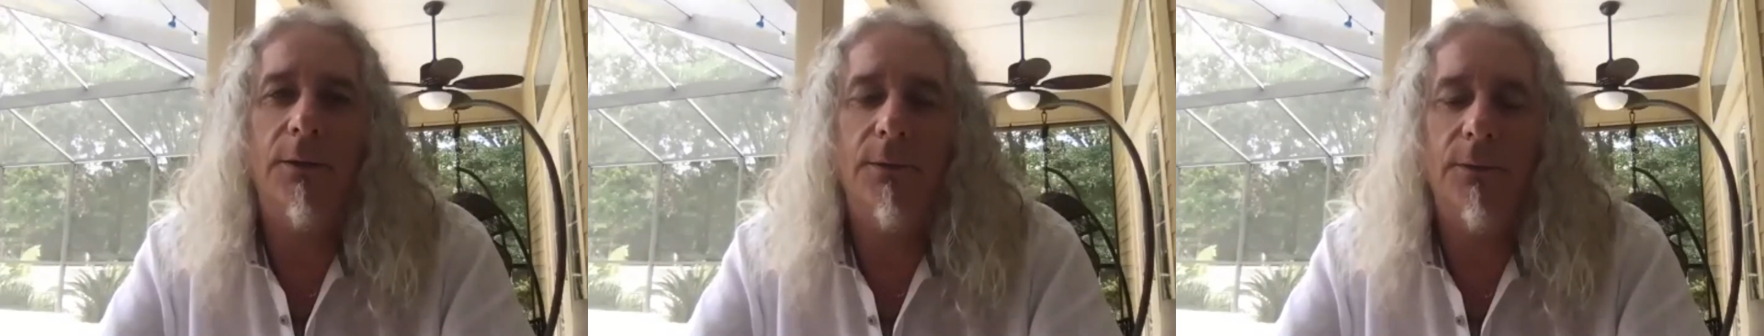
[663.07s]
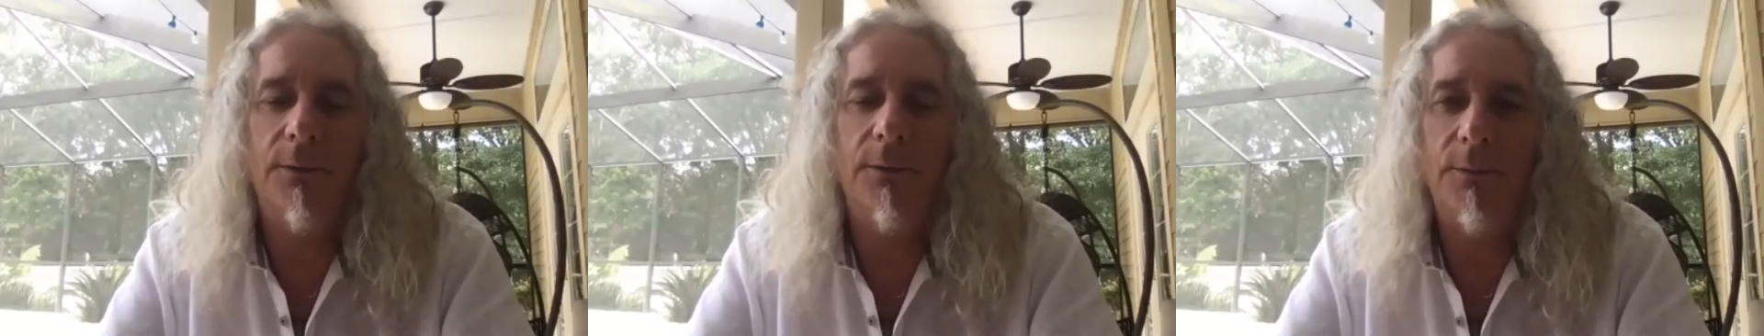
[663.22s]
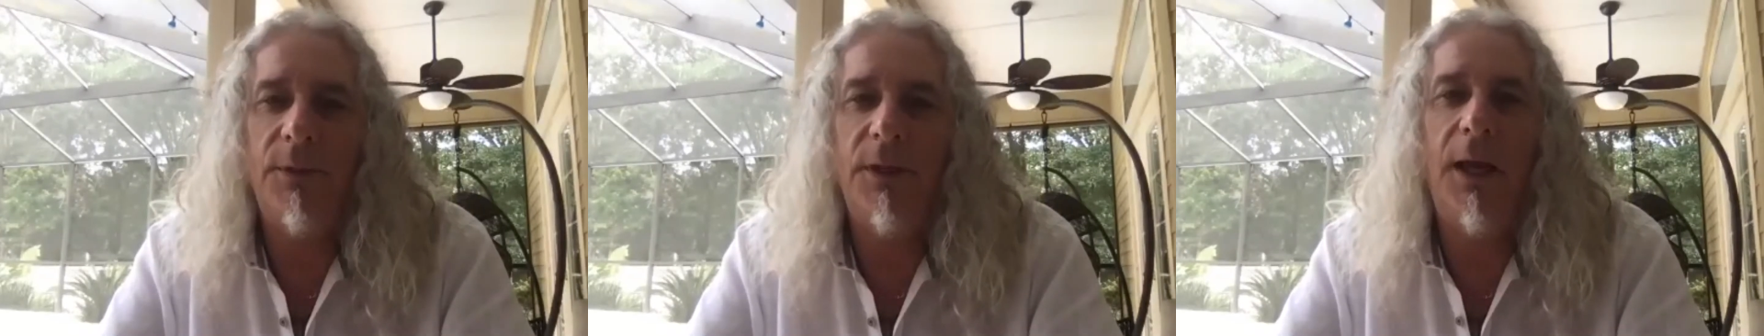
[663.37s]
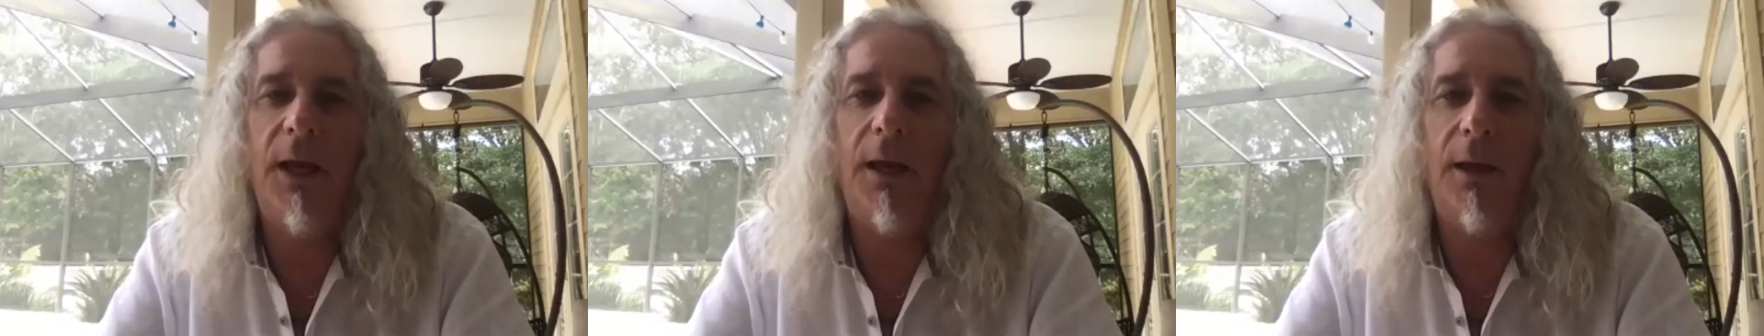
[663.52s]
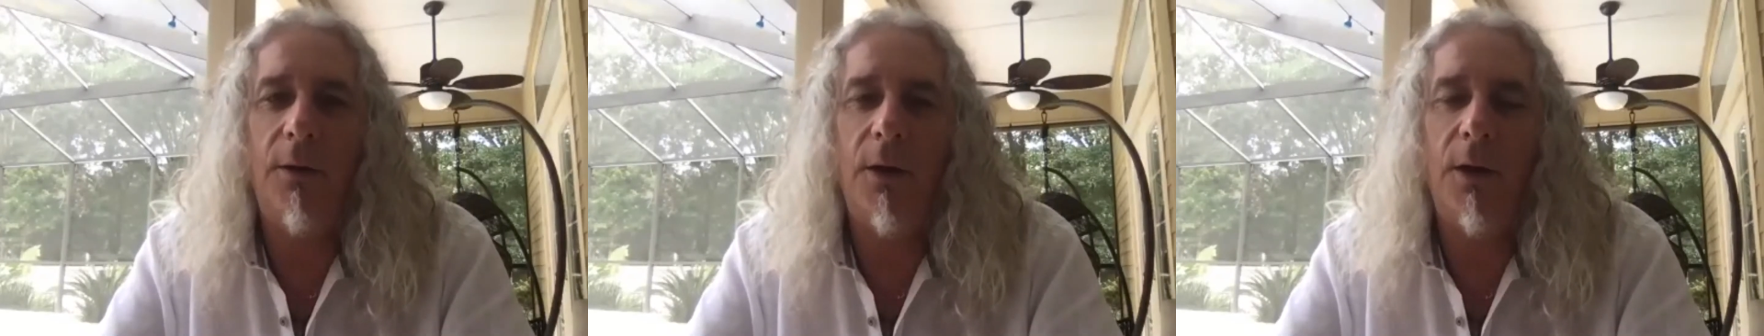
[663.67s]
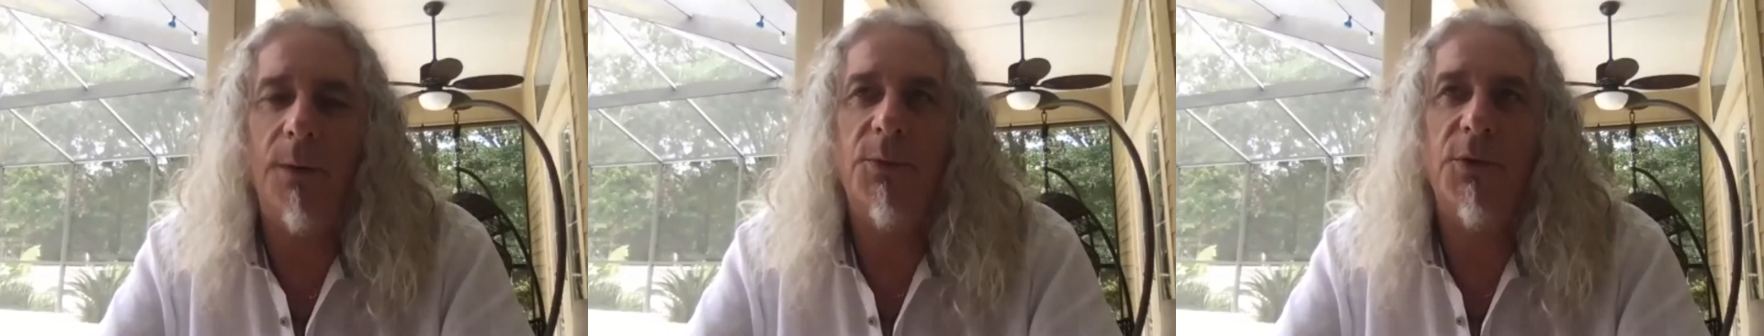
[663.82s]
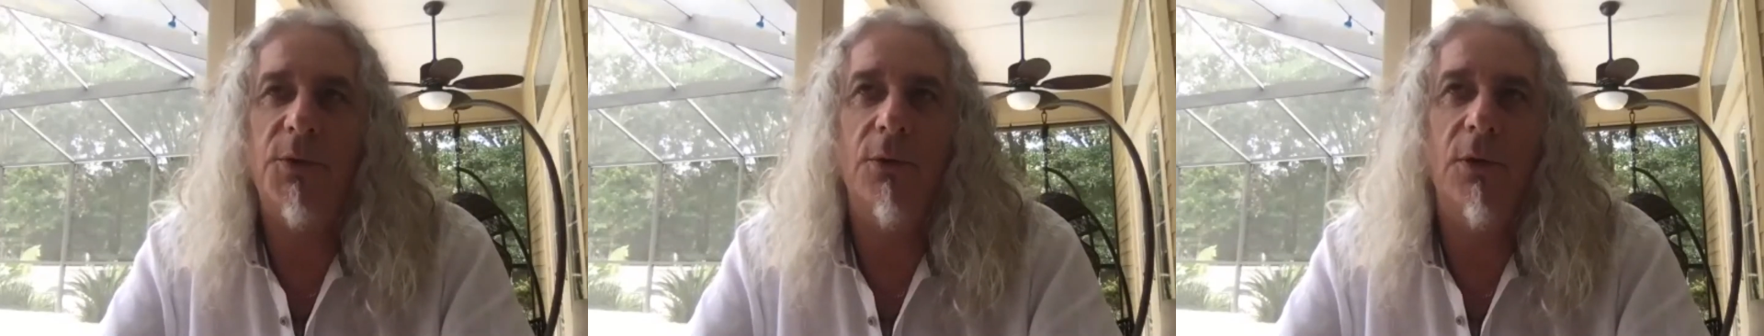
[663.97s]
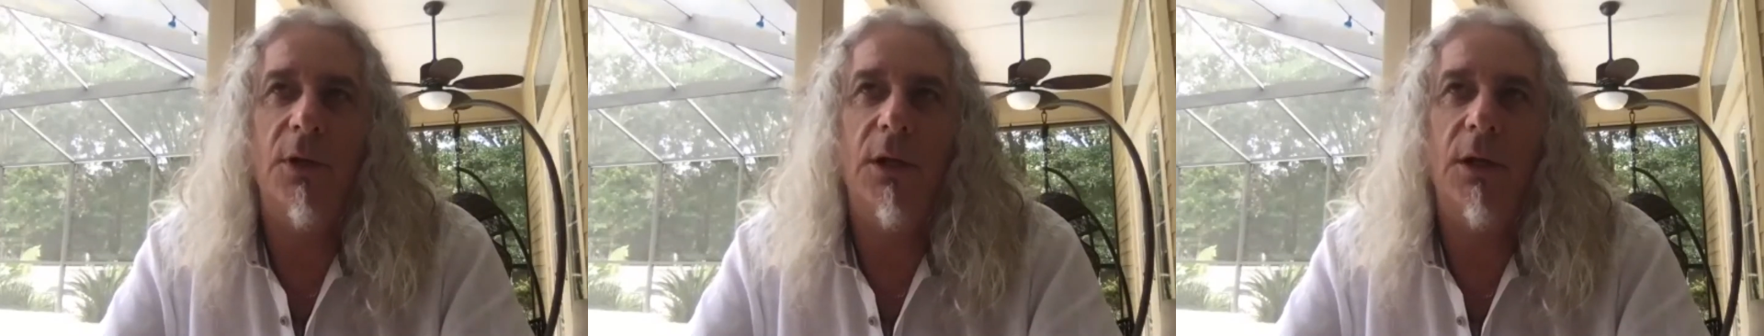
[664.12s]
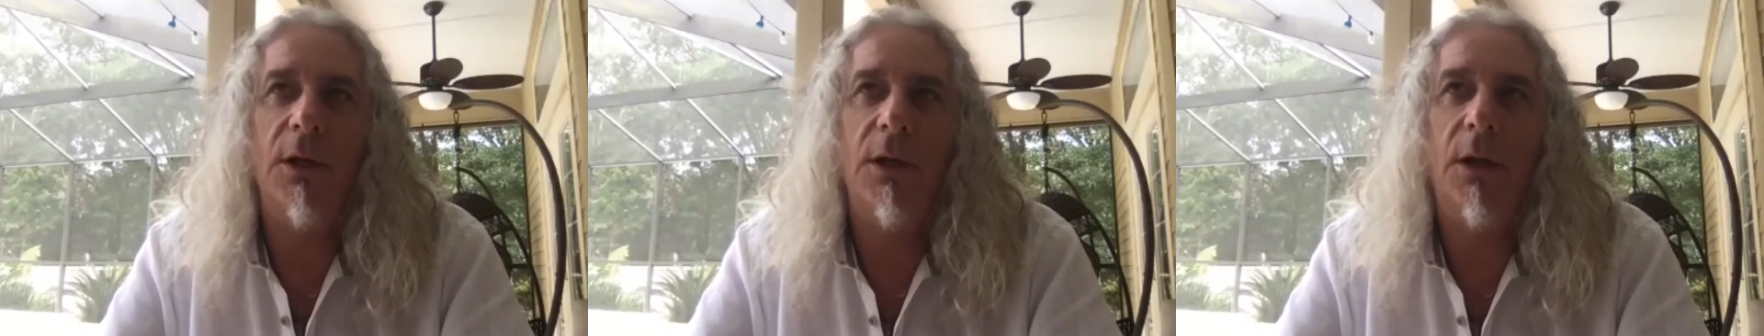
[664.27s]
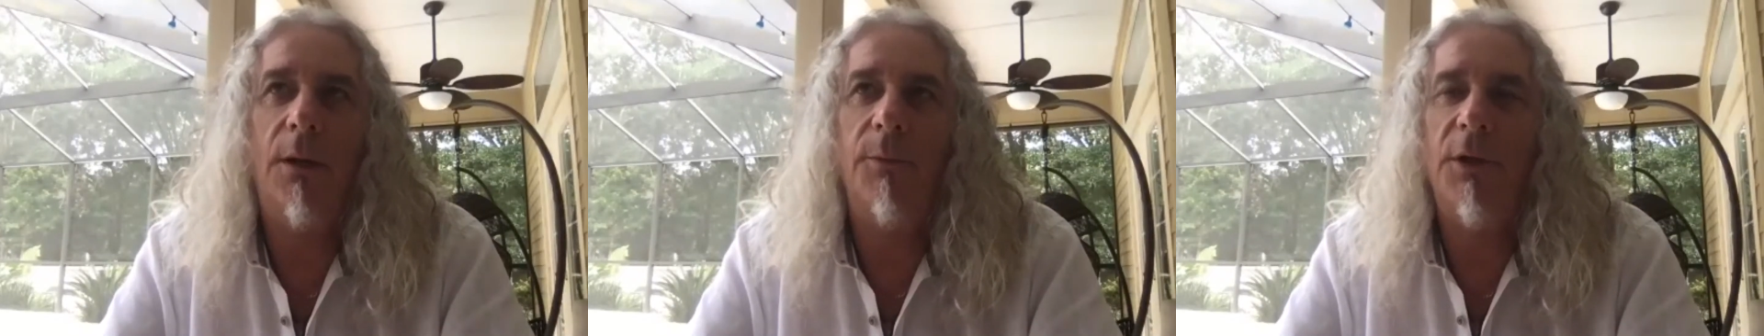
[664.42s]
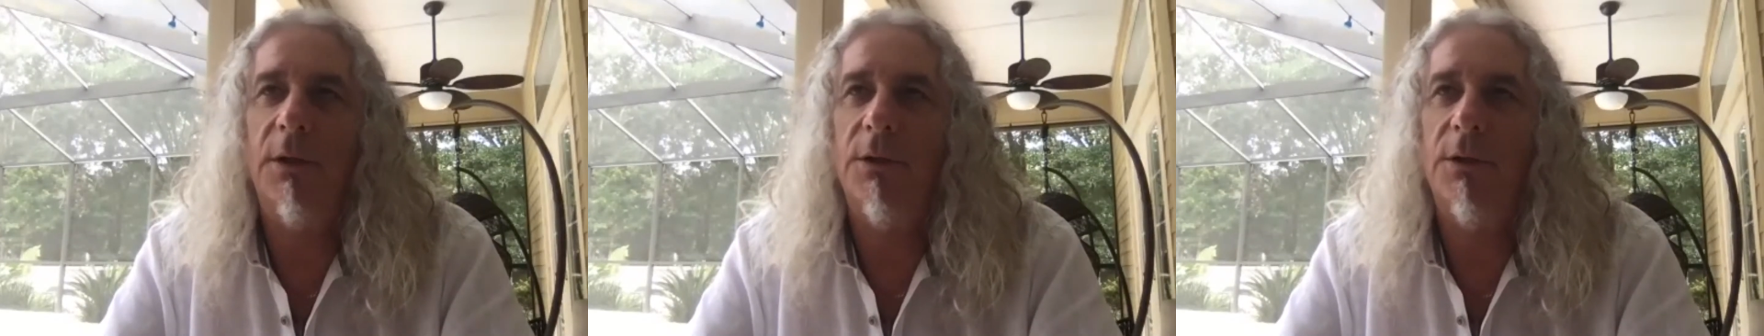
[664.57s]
Yeah, no, absolutely. I mean,